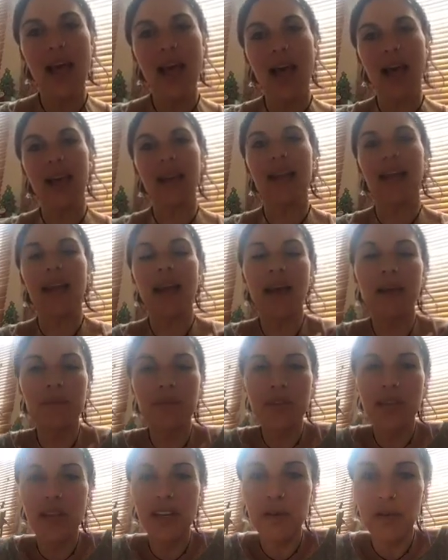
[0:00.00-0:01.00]
and I
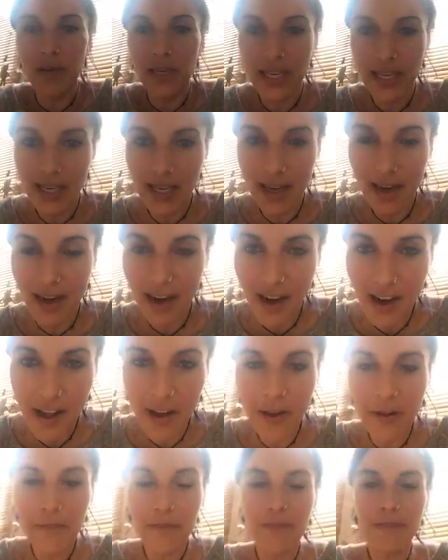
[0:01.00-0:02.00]
absolutely
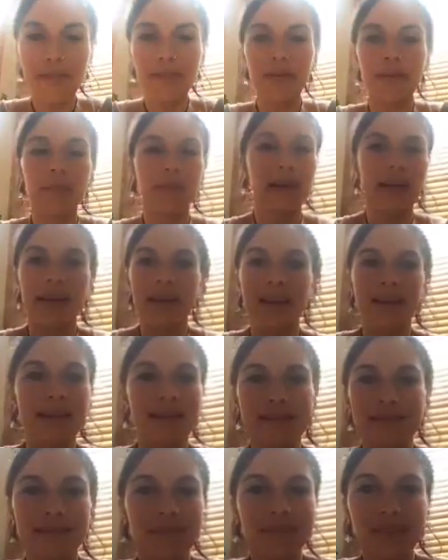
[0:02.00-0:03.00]
love
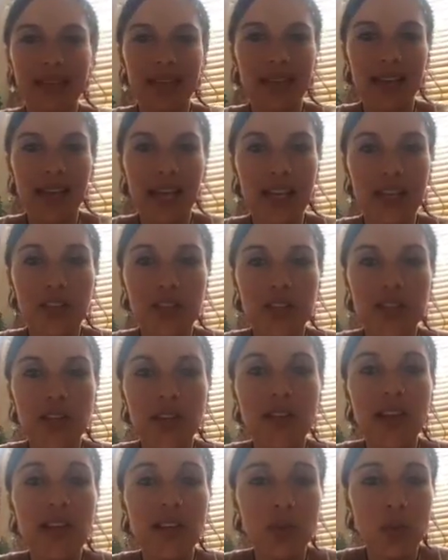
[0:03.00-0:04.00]
being in nature. So
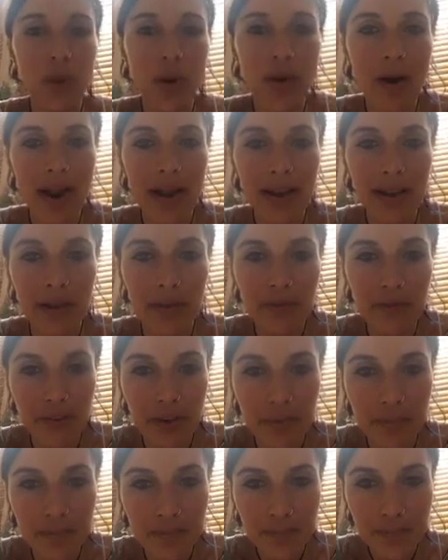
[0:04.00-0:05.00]
that's where I come
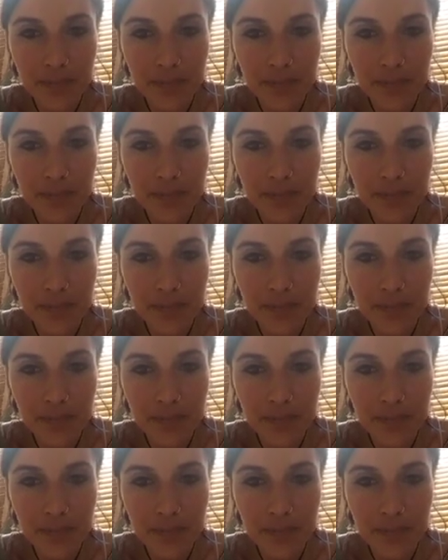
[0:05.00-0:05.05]
from.